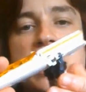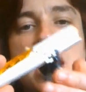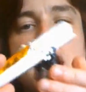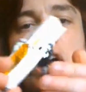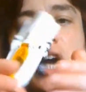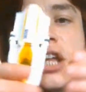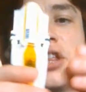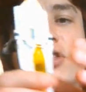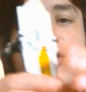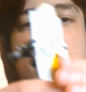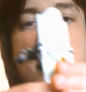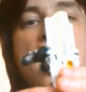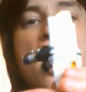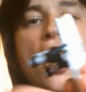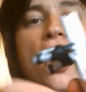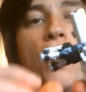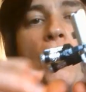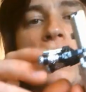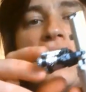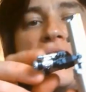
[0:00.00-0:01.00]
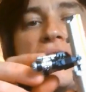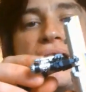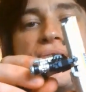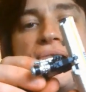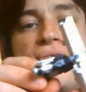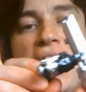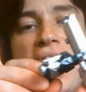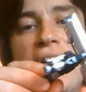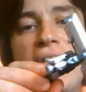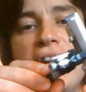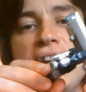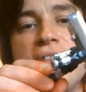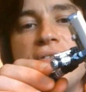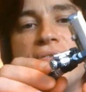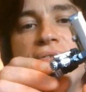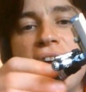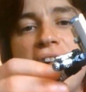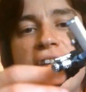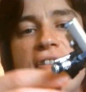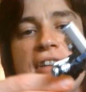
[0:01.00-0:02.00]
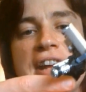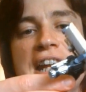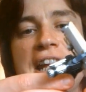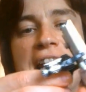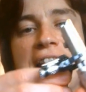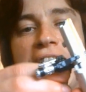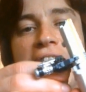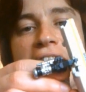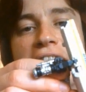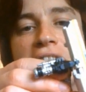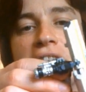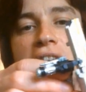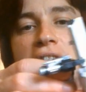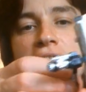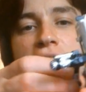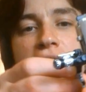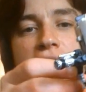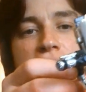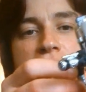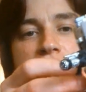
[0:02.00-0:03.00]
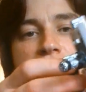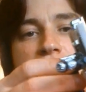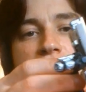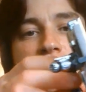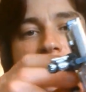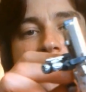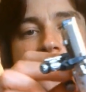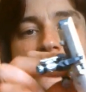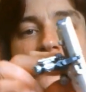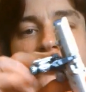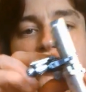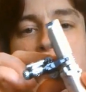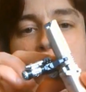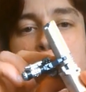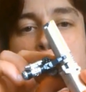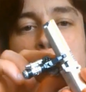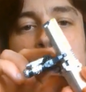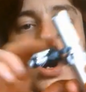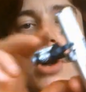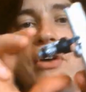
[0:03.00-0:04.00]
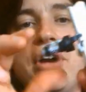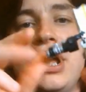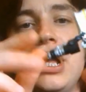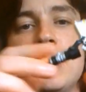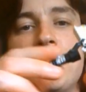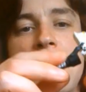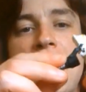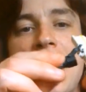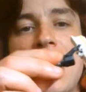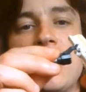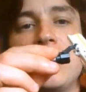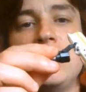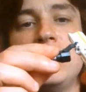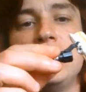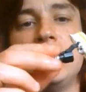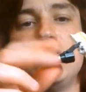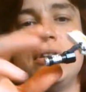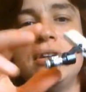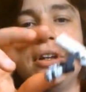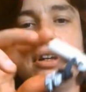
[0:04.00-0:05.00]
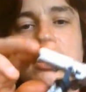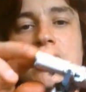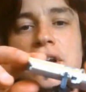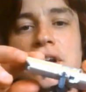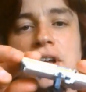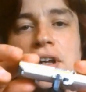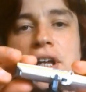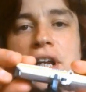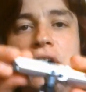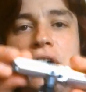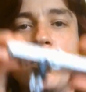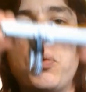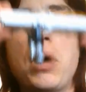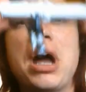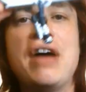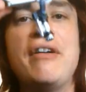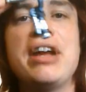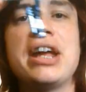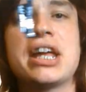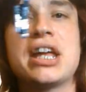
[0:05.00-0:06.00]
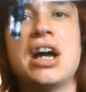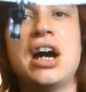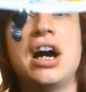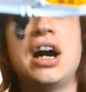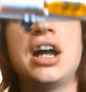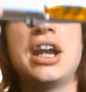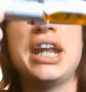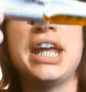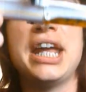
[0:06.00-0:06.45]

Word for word: height with very, very little worry about, you know, where it can't